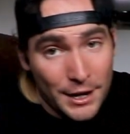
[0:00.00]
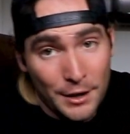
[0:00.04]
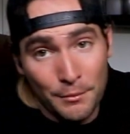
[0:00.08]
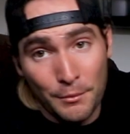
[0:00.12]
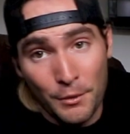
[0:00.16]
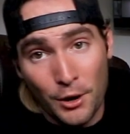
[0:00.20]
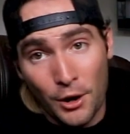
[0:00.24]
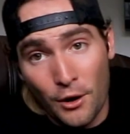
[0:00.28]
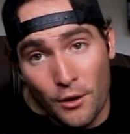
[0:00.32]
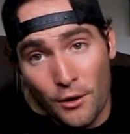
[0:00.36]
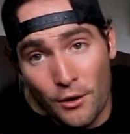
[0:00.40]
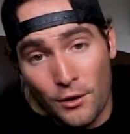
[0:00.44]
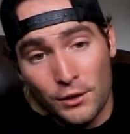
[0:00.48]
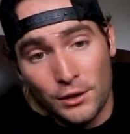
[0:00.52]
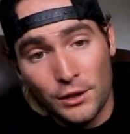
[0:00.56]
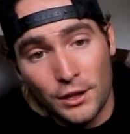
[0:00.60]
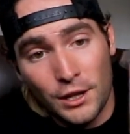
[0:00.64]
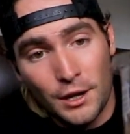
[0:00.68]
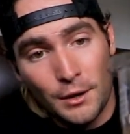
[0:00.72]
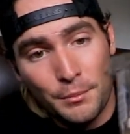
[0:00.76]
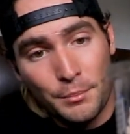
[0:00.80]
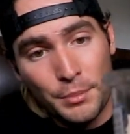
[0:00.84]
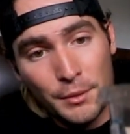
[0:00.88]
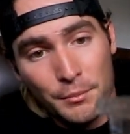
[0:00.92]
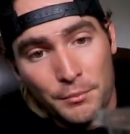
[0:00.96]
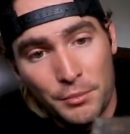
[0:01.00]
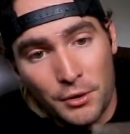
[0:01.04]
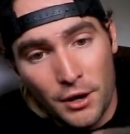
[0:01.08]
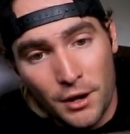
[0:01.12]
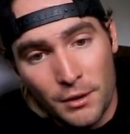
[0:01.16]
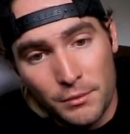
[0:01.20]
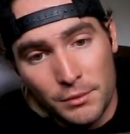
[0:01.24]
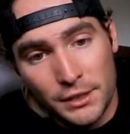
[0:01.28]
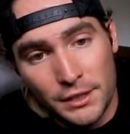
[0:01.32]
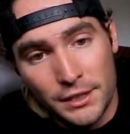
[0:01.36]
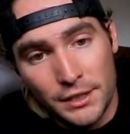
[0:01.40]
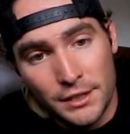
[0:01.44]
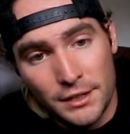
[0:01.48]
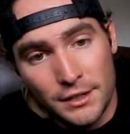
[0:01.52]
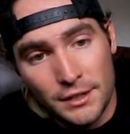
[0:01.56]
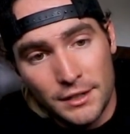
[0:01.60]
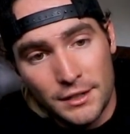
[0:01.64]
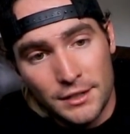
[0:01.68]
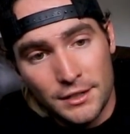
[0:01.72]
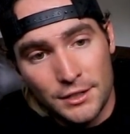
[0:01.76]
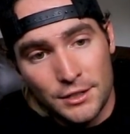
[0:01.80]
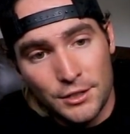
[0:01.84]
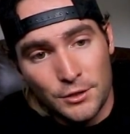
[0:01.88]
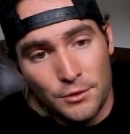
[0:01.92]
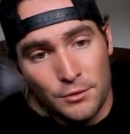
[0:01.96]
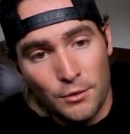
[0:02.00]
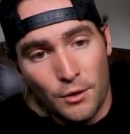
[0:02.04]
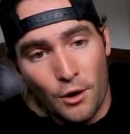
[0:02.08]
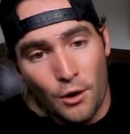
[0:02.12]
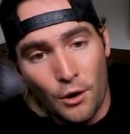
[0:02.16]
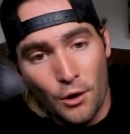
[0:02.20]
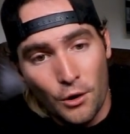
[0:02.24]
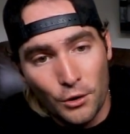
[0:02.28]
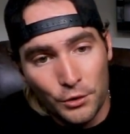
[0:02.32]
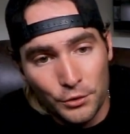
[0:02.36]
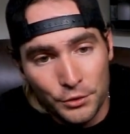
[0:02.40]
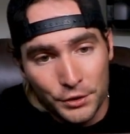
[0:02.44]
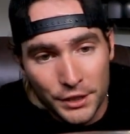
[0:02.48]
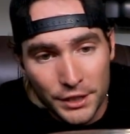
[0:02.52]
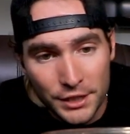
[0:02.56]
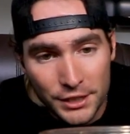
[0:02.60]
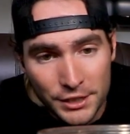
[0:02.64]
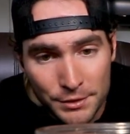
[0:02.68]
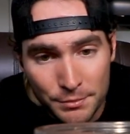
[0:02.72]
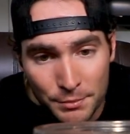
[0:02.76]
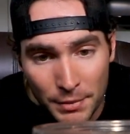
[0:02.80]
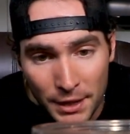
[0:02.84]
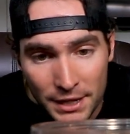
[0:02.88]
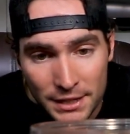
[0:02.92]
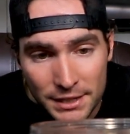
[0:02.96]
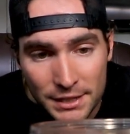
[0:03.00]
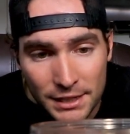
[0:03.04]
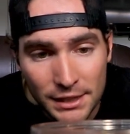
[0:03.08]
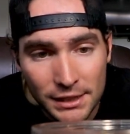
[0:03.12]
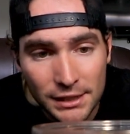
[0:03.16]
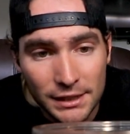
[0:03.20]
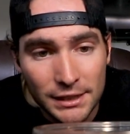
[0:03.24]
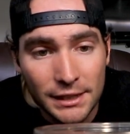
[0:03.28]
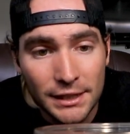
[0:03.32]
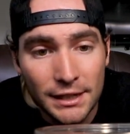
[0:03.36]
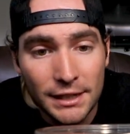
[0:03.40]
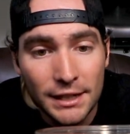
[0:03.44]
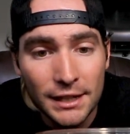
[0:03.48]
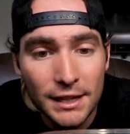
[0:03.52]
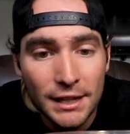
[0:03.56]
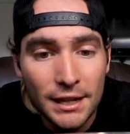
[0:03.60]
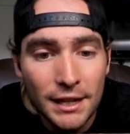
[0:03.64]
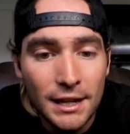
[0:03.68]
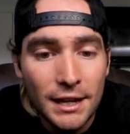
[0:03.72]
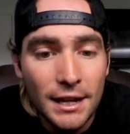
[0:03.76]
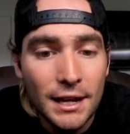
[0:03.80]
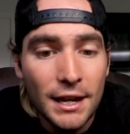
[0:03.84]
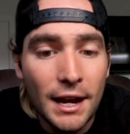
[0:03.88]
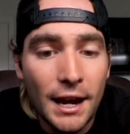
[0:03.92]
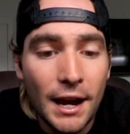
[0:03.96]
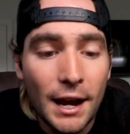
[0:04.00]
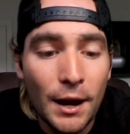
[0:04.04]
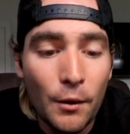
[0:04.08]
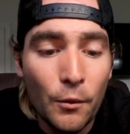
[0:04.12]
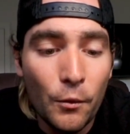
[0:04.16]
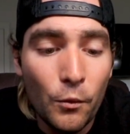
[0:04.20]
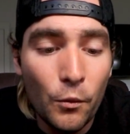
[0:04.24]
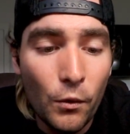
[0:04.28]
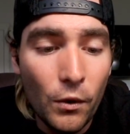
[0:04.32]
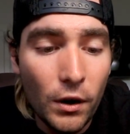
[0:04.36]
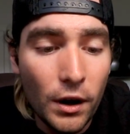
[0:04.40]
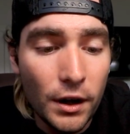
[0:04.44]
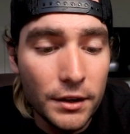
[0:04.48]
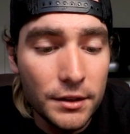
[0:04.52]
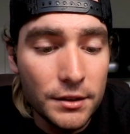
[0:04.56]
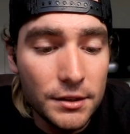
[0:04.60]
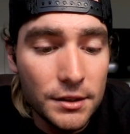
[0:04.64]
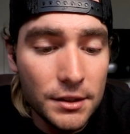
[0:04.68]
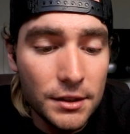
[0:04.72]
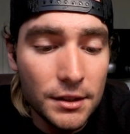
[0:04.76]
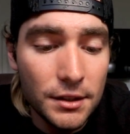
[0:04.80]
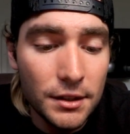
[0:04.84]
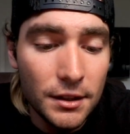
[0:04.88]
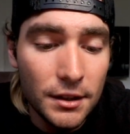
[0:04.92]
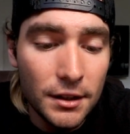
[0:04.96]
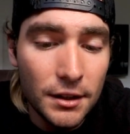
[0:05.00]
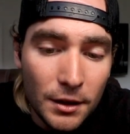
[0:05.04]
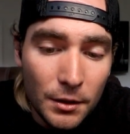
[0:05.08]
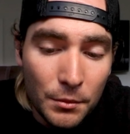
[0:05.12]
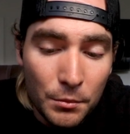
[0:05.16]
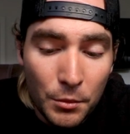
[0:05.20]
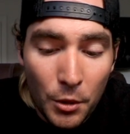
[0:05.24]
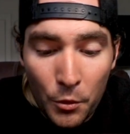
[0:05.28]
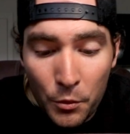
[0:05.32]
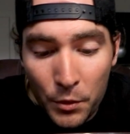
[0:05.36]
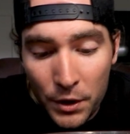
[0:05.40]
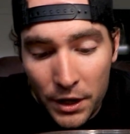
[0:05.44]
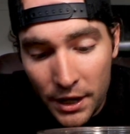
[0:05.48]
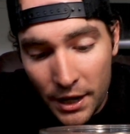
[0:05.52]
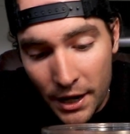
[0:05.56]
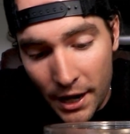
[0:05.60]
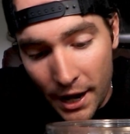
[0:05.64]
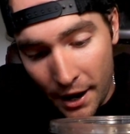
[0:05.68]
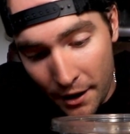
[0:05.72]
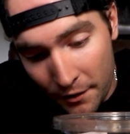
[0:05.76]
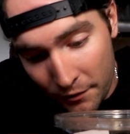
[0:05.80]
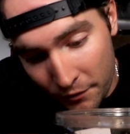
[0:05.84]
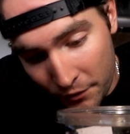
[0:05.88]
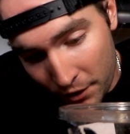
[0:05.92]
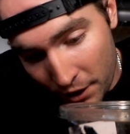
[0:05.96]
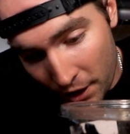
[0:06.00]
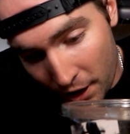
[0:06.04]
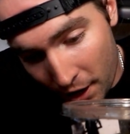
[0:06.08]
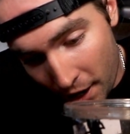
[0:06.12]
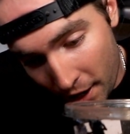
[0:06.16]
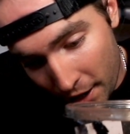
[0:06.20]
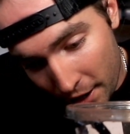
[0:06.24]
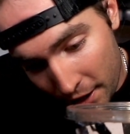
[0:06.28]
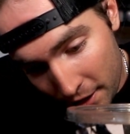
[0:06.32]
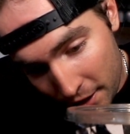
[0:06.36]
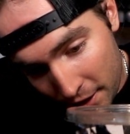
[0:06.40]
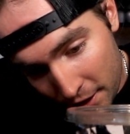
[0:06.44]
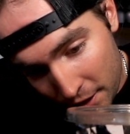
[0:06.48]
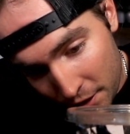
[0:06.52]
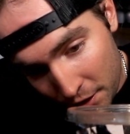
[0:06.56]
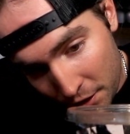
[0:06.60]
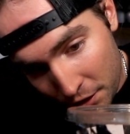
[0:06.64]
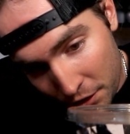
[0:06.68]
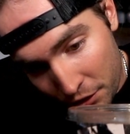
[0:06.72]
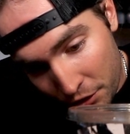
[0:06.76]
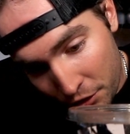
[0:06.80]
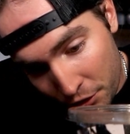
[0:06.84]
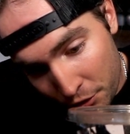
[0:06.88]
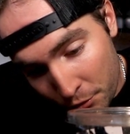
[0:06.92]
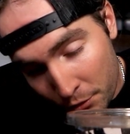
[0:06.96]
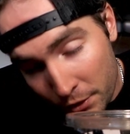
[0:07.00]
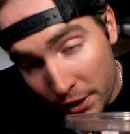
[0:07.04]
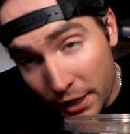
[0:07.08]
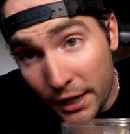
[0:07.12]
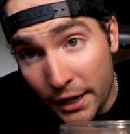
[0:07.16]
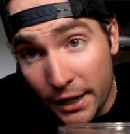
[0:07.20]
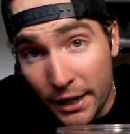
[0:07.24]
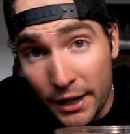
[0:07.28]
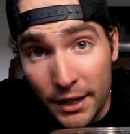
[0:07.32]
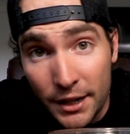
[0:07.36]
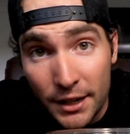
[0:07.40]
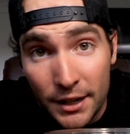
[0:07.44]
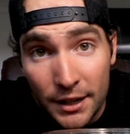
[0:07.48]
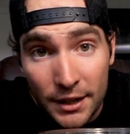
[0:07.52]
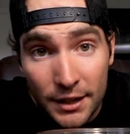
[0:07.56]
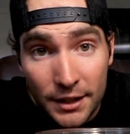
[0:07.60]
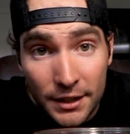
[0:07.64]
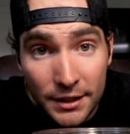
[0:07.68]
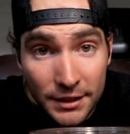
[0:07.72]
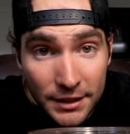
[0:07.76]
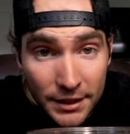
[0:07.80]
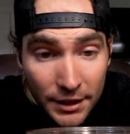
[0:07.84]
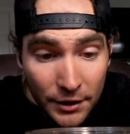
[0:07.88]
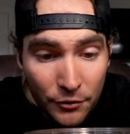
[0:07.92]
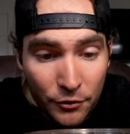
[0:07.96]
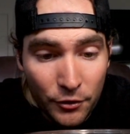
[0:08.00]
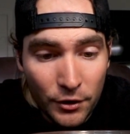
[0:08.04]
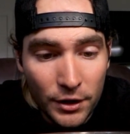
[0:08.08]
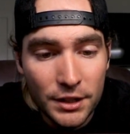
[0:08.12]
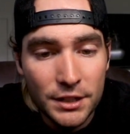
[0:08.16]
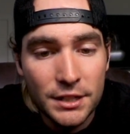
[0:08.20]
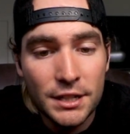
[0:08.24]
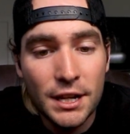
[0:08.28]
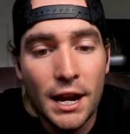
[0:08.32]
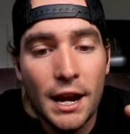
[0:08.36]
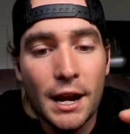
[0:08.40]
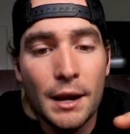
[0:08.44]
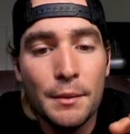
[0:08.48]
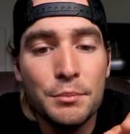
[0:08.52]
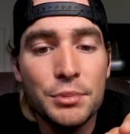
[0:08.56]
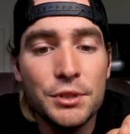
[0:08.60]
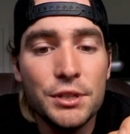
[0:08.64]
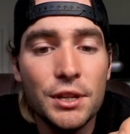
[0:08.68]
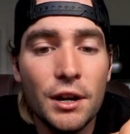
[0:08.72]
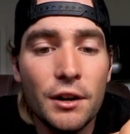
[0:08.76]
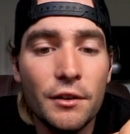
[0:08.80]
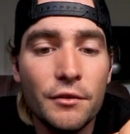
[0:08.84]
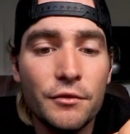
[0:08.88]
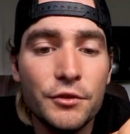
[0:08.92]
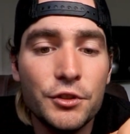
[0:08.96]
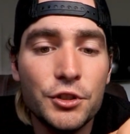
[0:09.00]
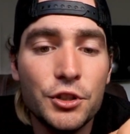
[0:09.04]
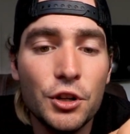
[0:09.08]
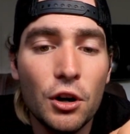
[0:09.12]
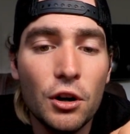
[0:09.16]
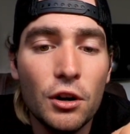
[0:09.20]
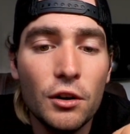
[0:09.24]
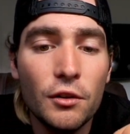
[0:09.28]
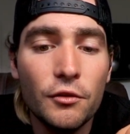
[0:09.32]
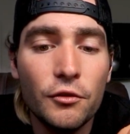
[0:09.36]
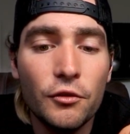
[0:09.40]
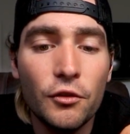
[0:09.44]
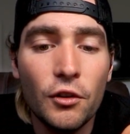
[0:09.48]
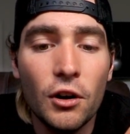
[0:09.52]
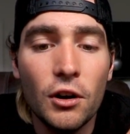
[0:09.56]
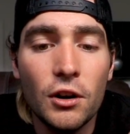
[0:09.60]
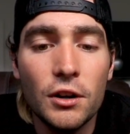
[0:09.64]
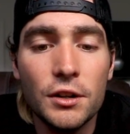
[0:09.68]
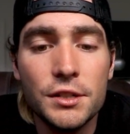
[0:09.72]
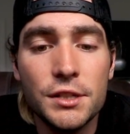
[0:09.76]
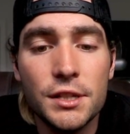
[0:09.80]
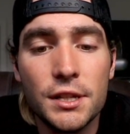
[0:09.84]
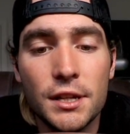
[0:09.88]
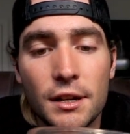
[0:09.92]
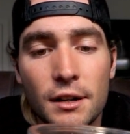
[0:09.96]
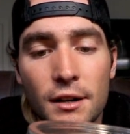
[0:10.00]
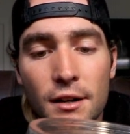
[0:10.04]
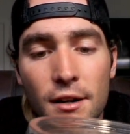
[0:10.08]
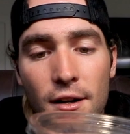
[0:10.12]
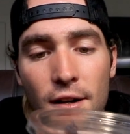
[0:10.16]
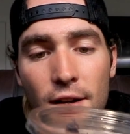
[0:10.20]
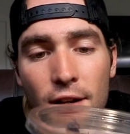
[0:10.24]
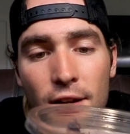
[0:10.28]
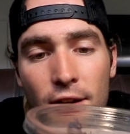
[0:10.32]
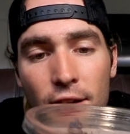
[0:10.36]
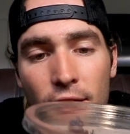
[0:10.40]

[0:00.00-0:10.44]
them all up and probably do all these basically at once. But we have got 3 different types of dart frogs here.